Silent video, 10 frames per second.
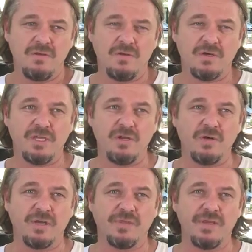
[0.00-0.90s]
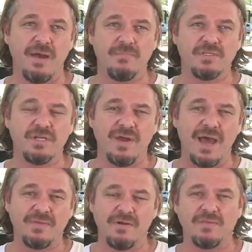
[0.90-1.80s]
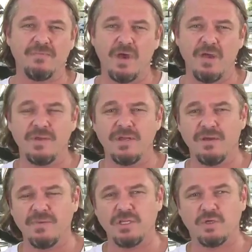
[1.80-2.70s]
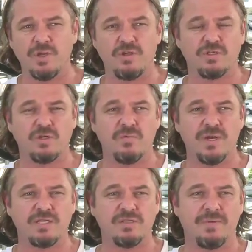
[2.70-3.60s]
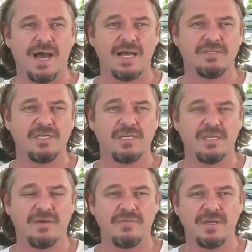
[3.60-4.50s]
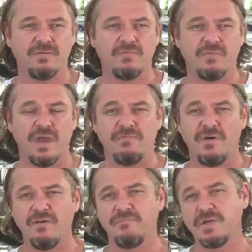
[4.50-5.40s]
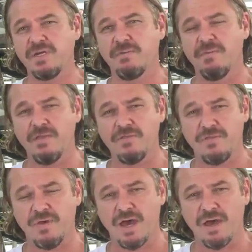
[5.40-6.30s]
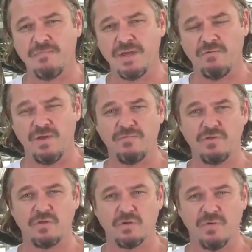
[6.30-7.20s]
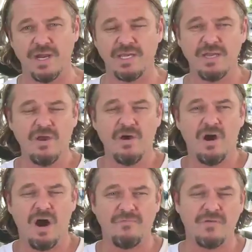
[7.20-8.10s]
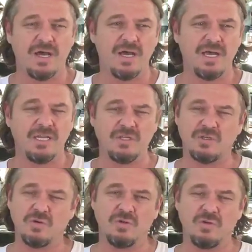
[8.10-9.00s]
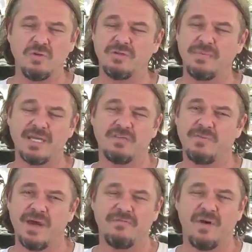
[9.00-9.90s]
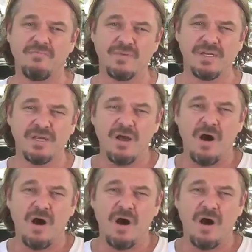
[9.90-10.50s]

Look, you look at the numbers that are out there at the moment. I mean, Twitch is already surpassing, I think, 5 million a month in revenues already, off an installed user base of about 5 million.